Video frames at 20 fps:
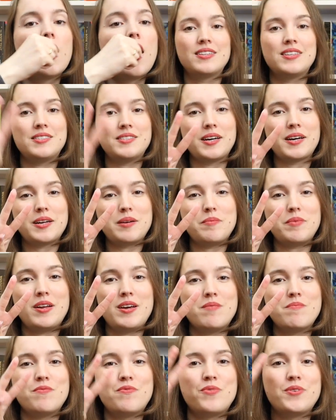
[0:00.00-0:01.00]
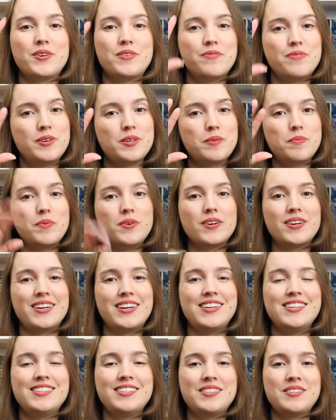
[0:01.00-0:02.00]
The second M&M for the 5th book
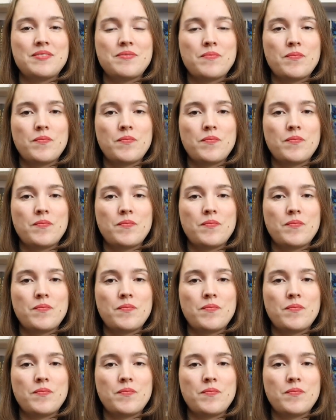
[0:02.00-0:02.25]
is